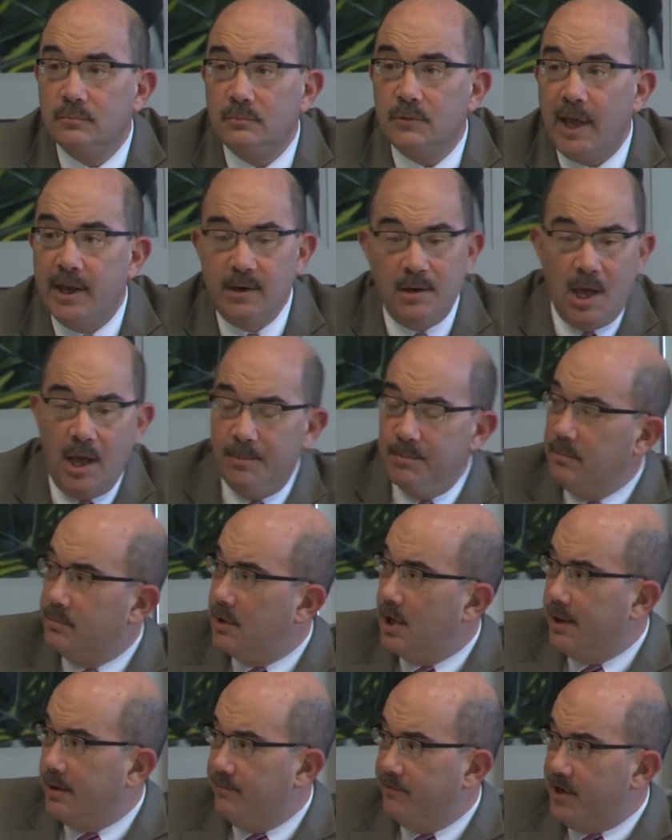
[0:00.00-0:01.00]
And um,
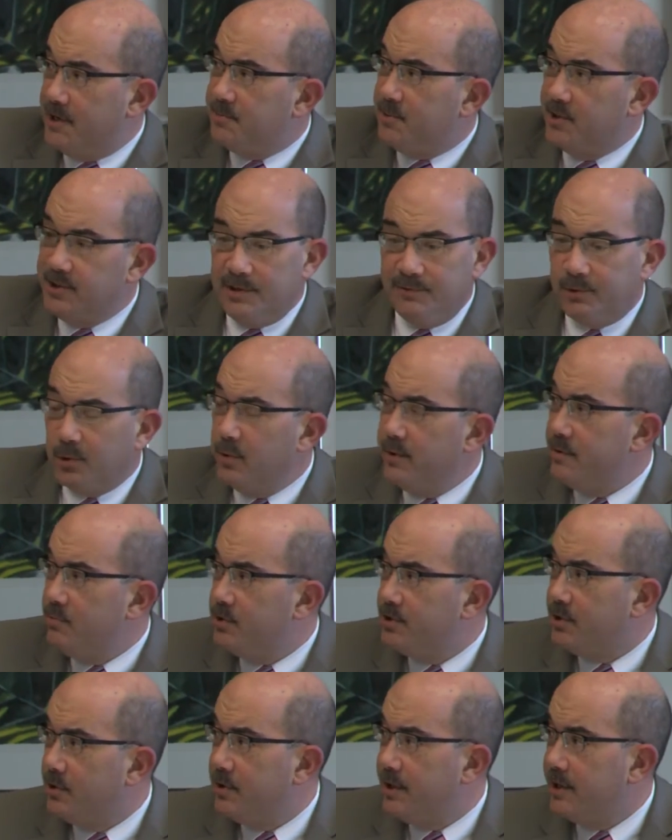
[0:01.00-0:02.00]
uh, Vice President Floreen,
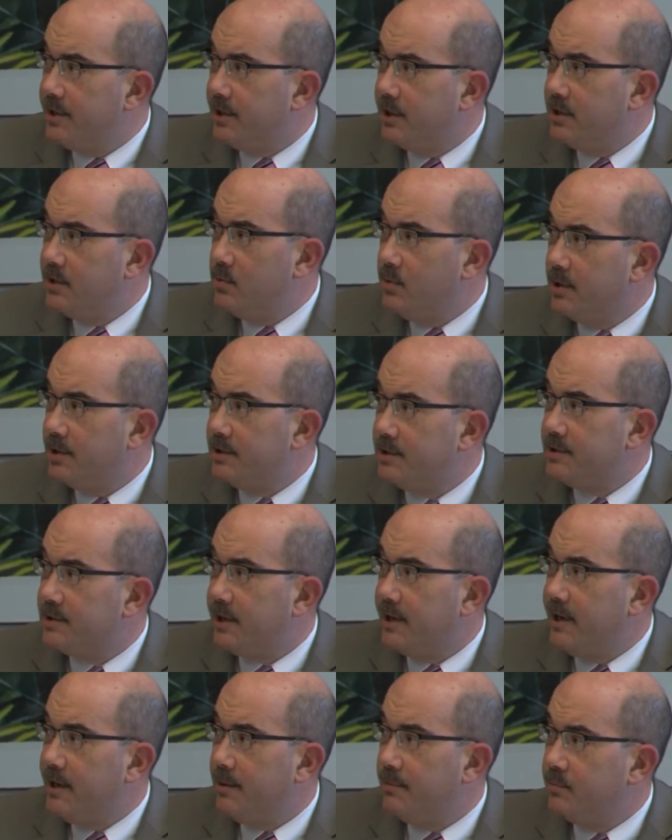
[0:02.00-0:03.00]
was there anything you wanted to
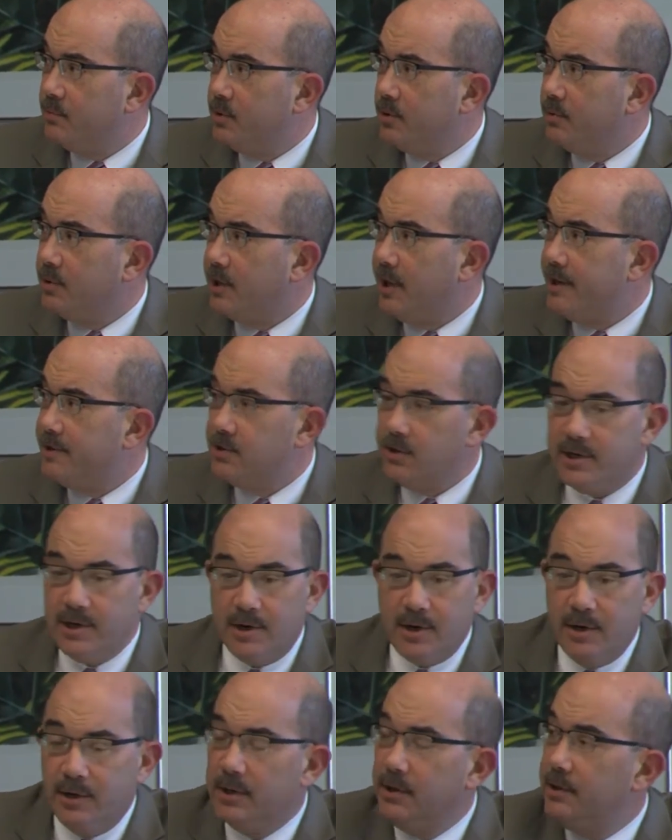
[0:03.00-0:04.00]
say? Um, we're glad you're
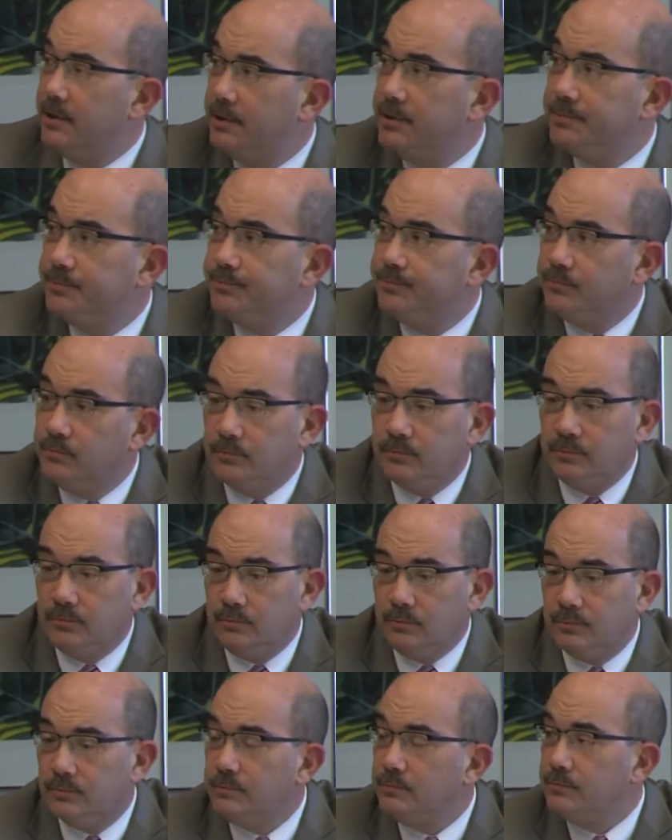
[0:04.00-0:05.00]
here. I uh, know.
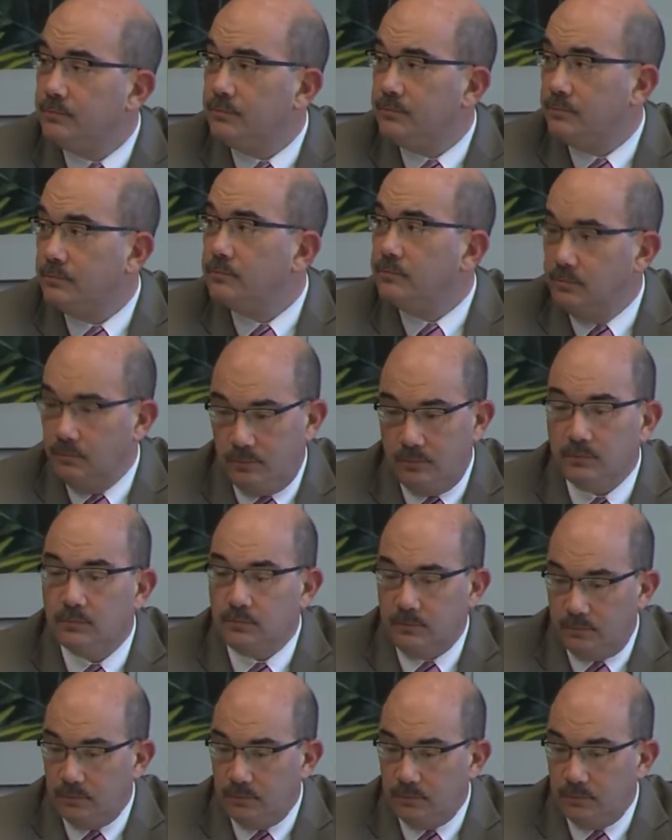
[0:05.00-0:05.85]
Uh, thank you for inviting